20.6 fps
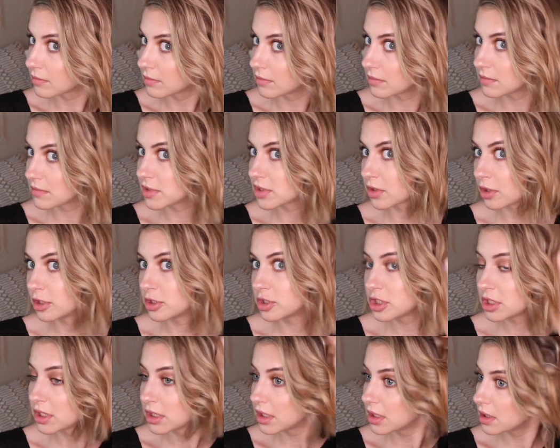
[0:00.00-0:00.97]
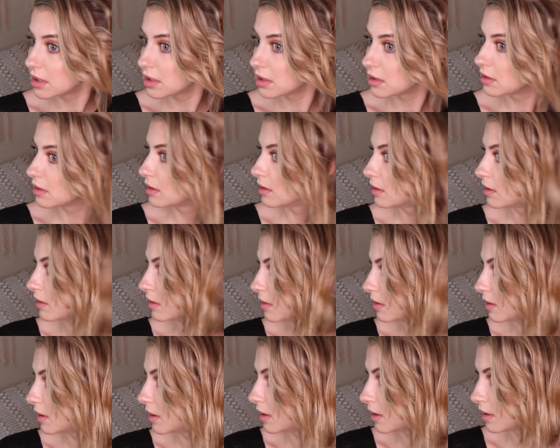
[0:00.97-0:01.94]
And scrunch it.
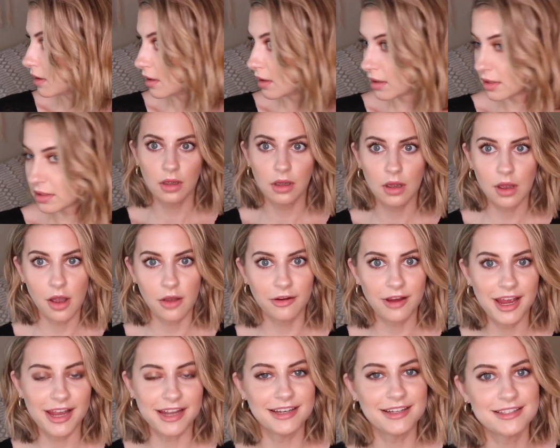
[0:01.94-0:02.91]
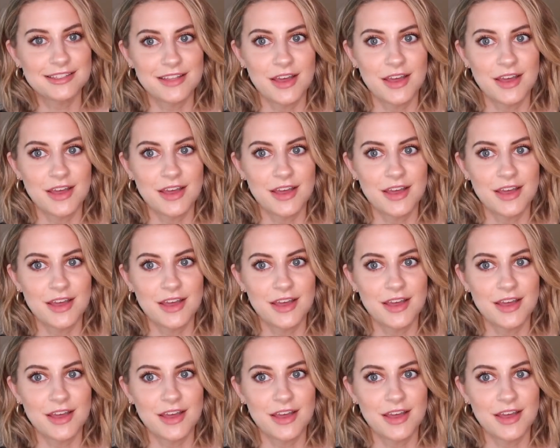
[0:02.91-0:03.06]
All right,